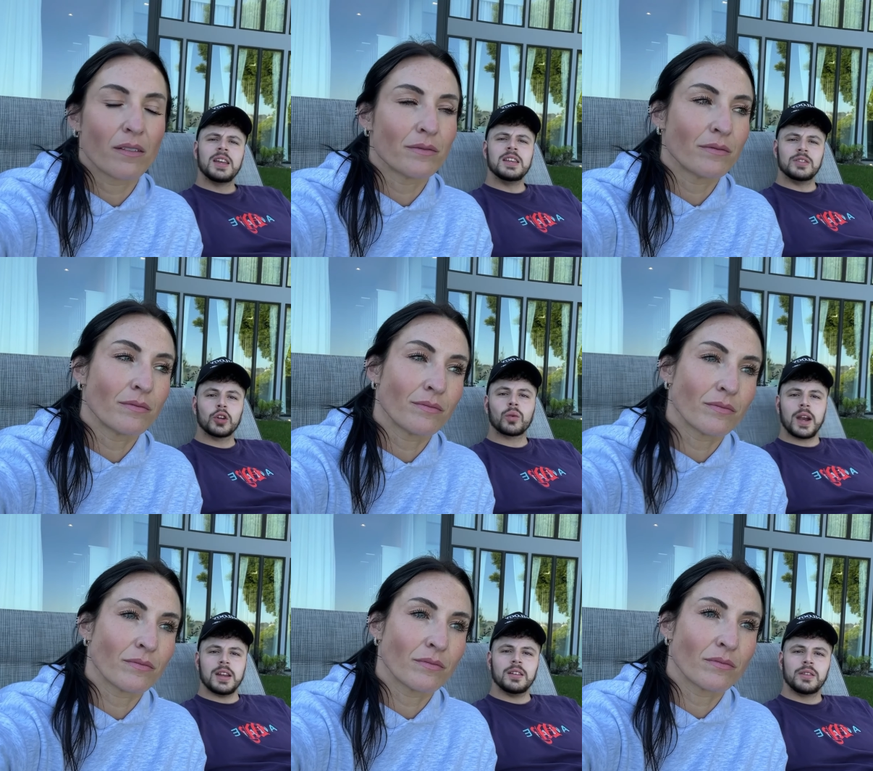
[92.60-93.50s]
Speaker 1: he's a
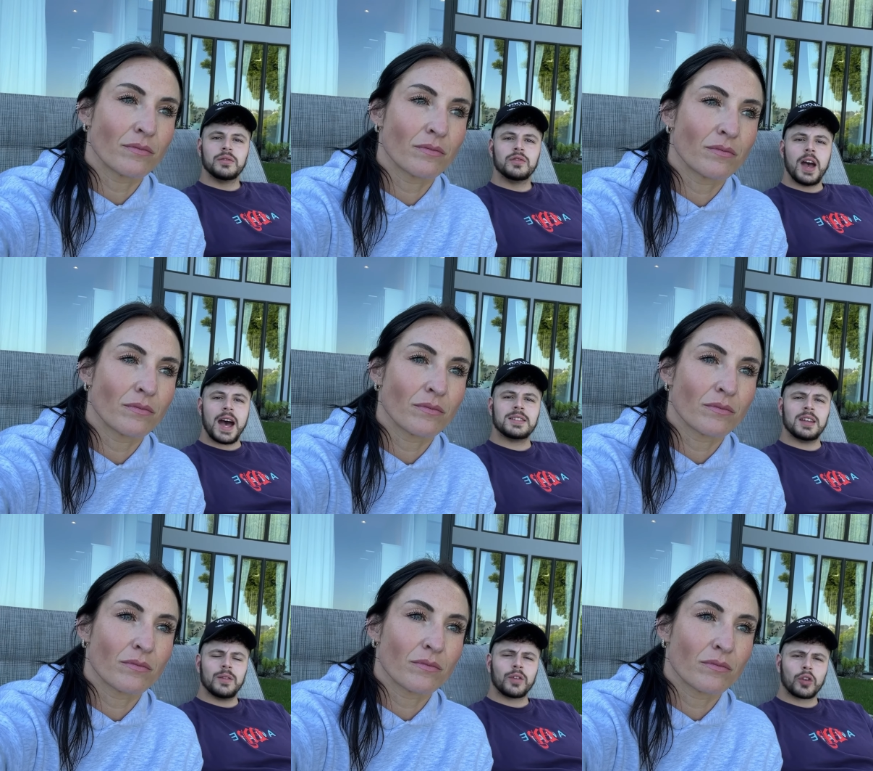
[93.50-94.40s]
great
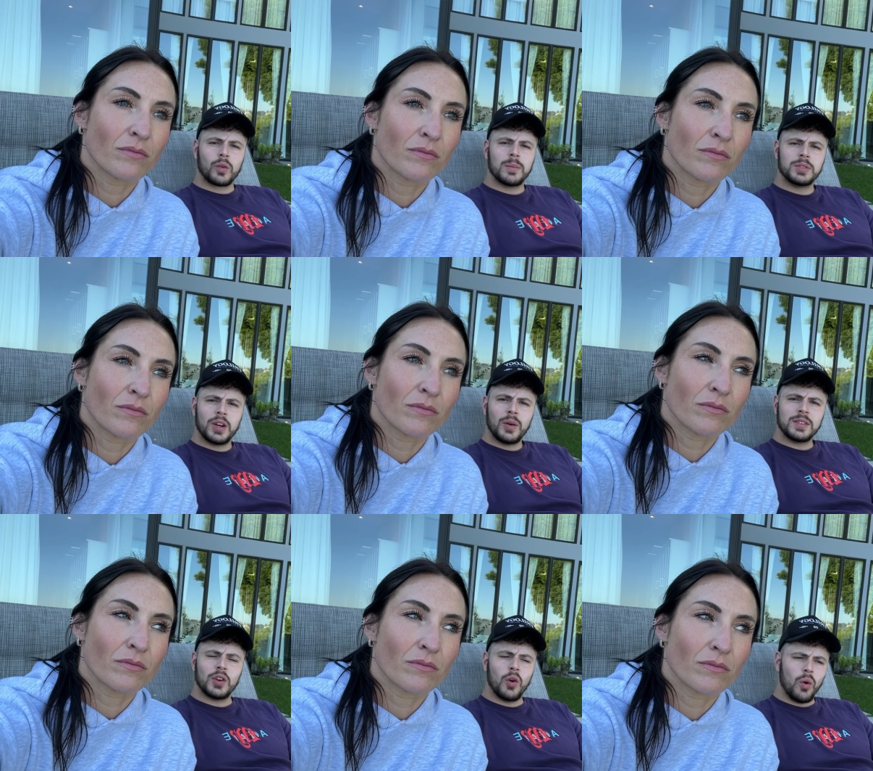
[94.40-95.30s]
asset for crypto
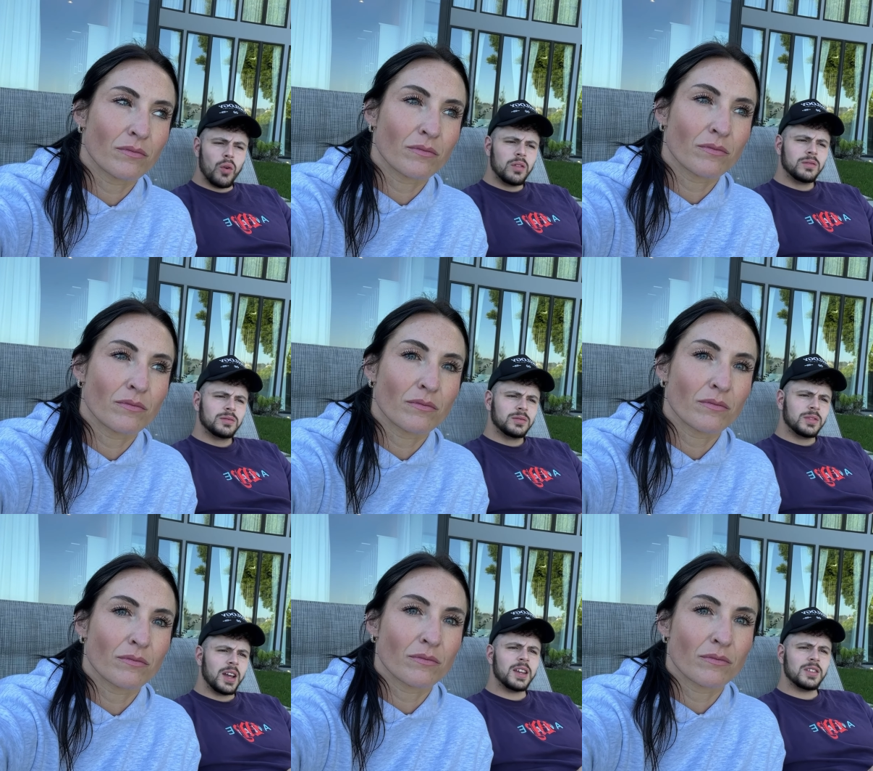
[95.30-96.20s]
as a whole,
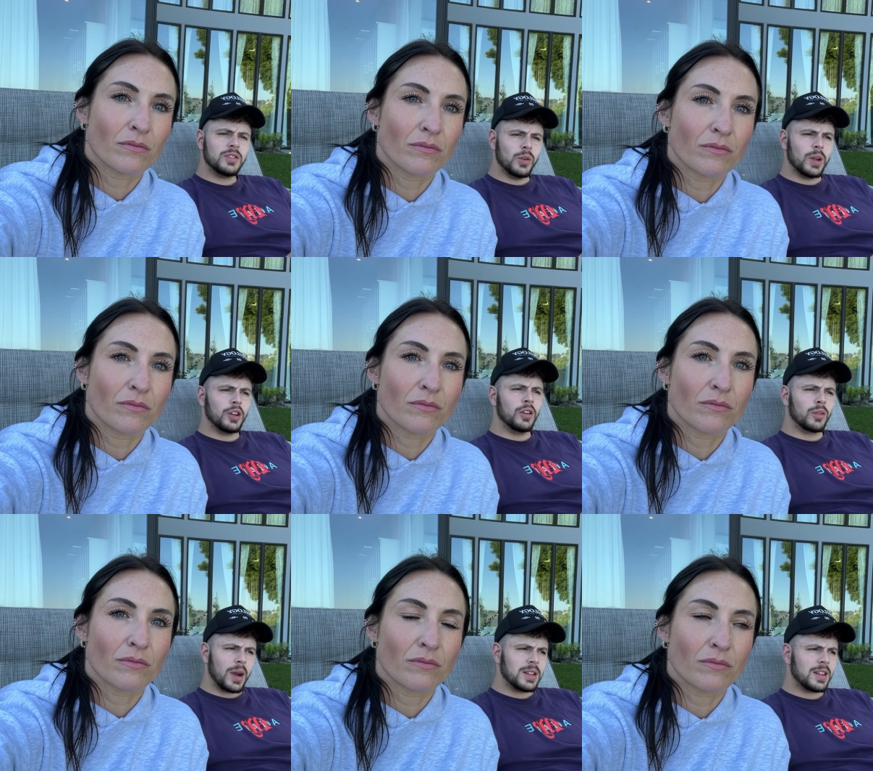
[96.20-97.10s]
and he's doing
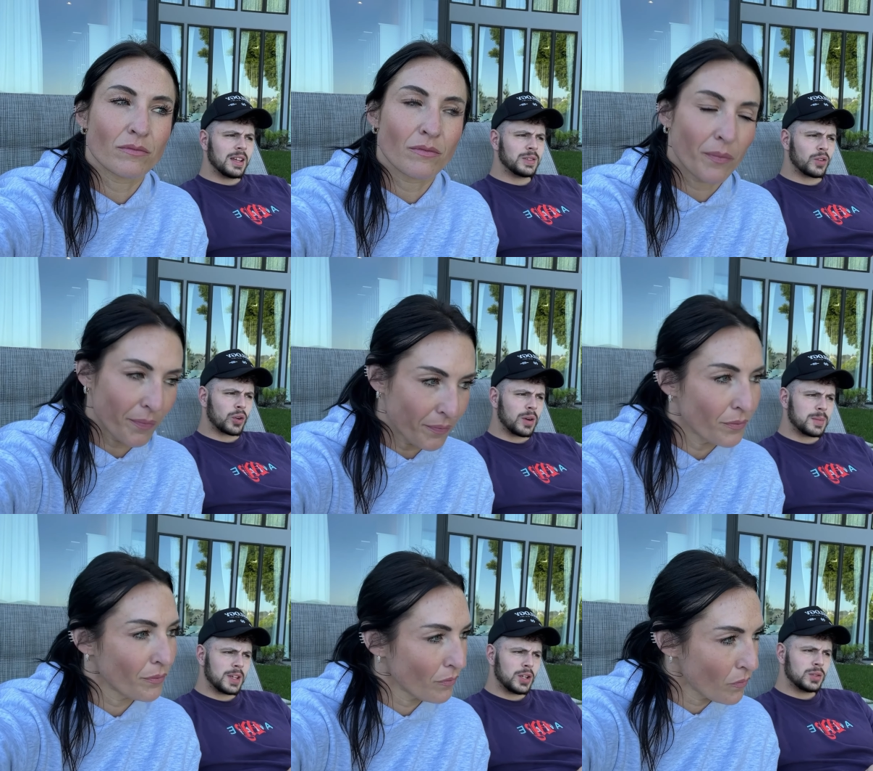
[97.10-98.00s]
great things for
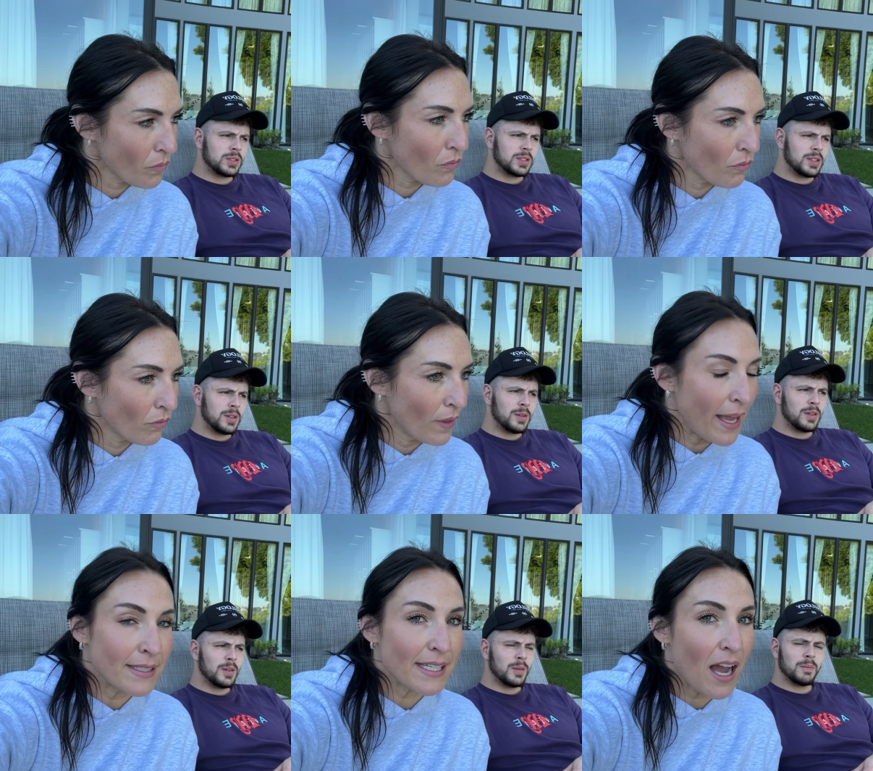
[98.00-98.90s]
crypto.
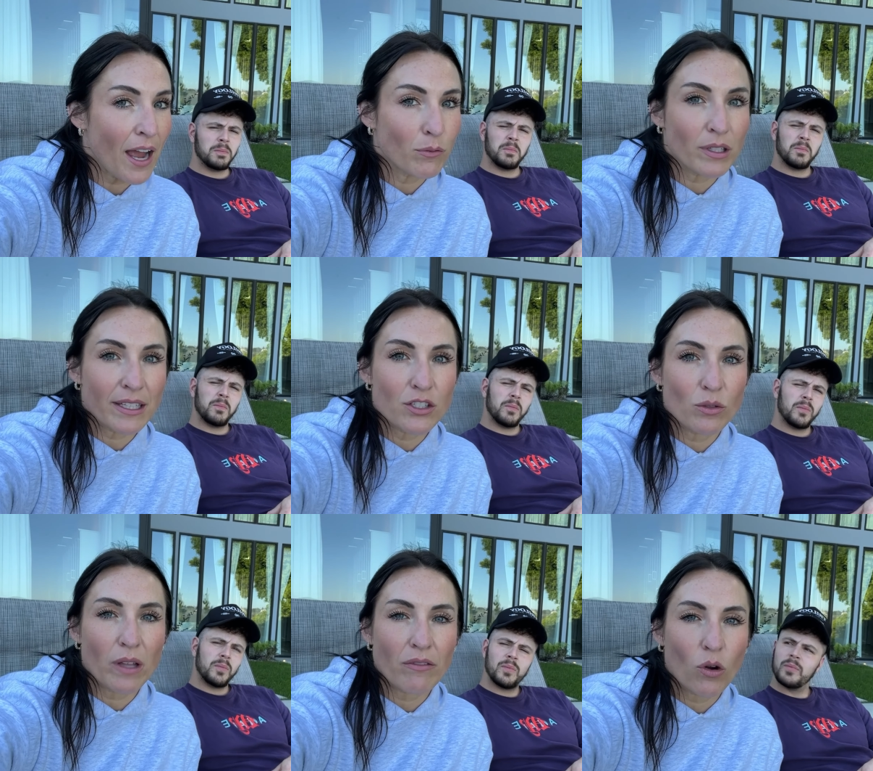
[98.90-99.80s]
Speaker 2: And see, I really
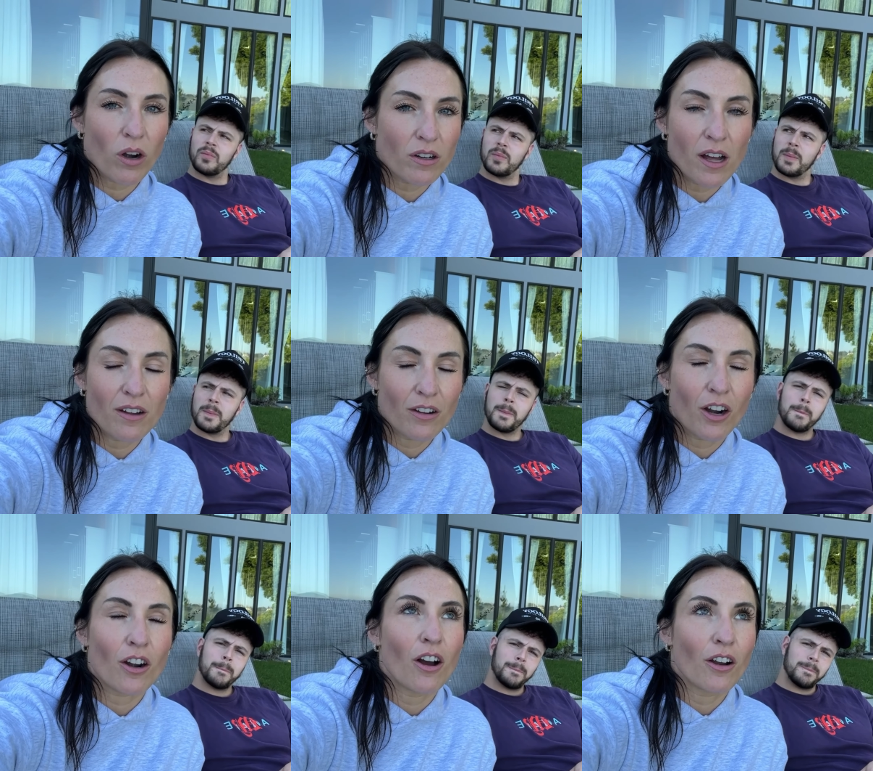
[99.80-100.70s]
do love
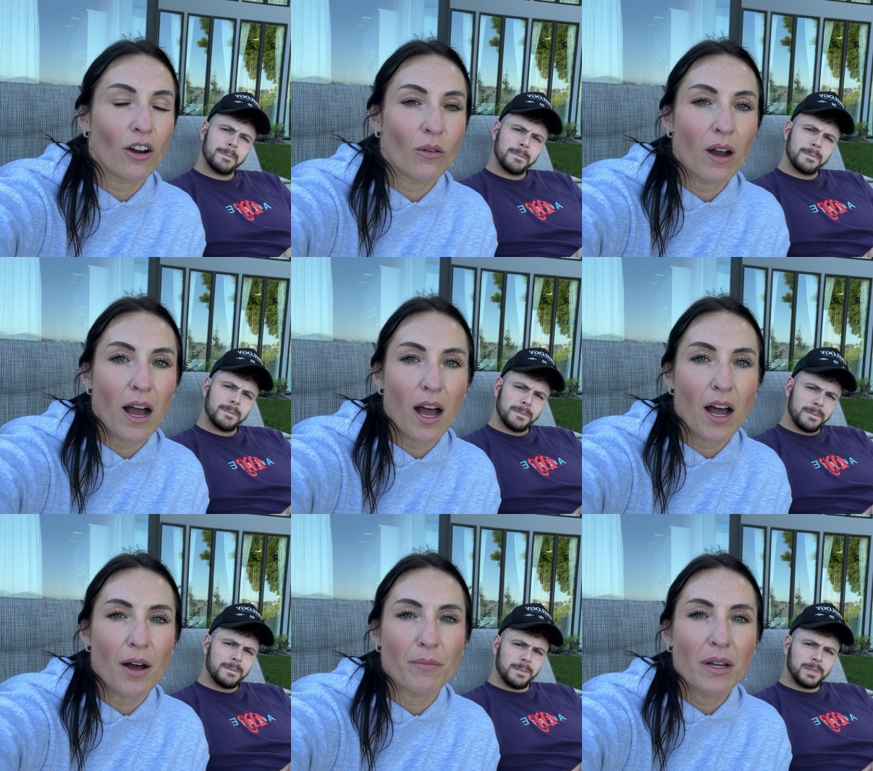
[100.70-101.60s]

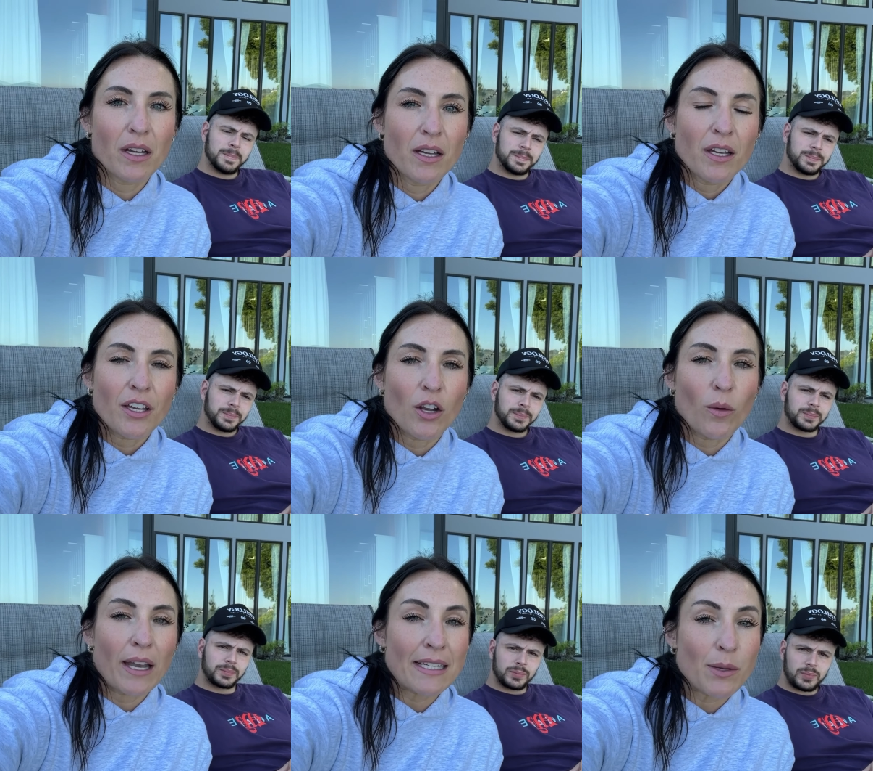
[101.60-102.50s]
Cardano. You
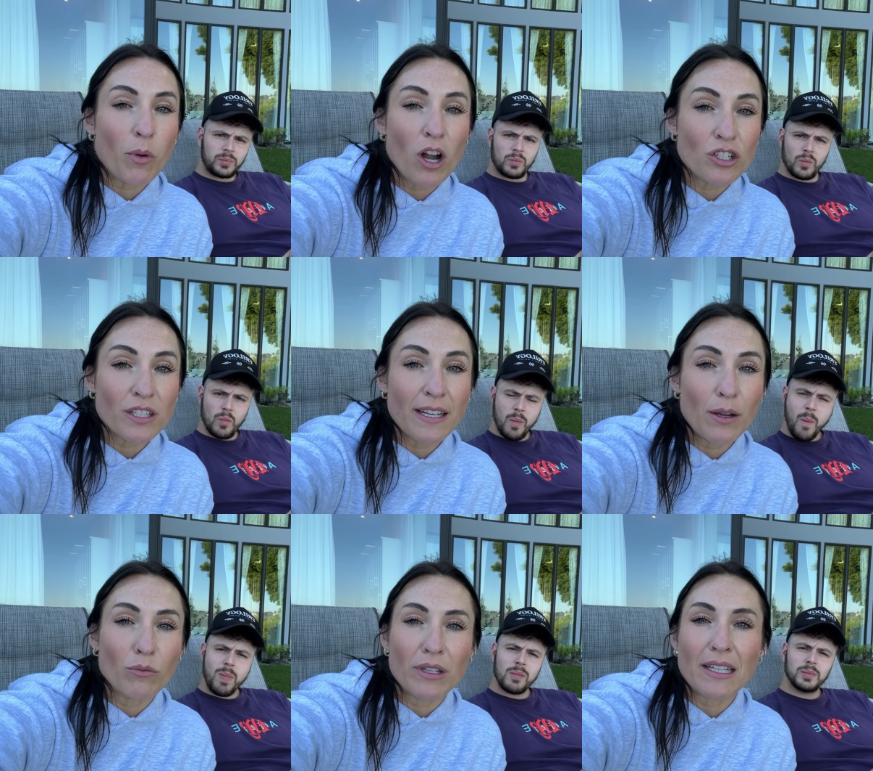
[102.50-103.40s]
know, it is a project that
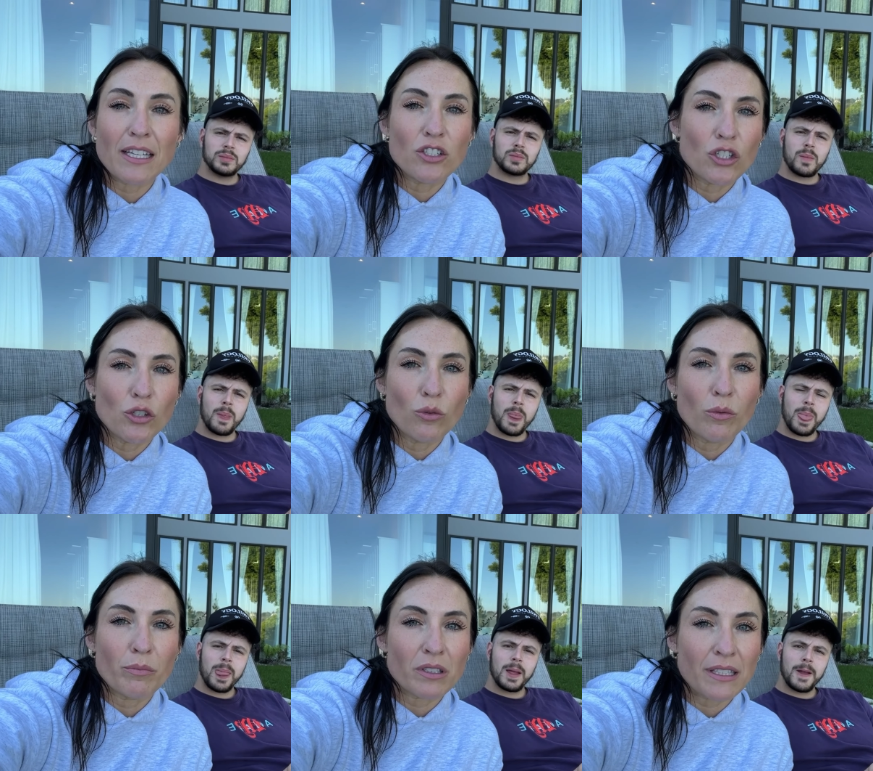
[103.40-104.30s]
I really
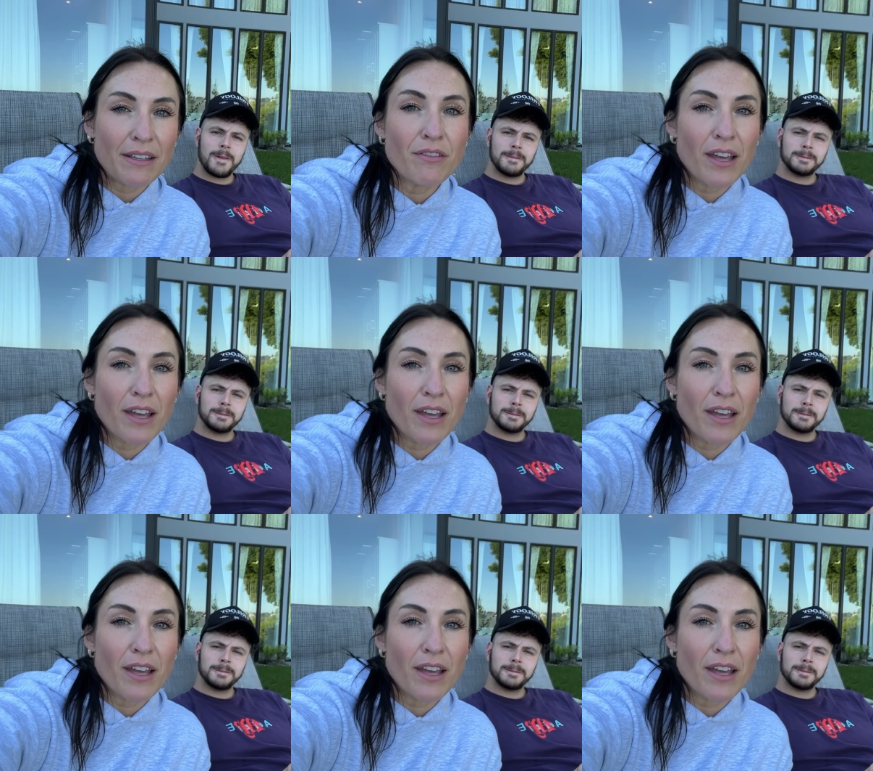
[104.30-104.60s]
do believe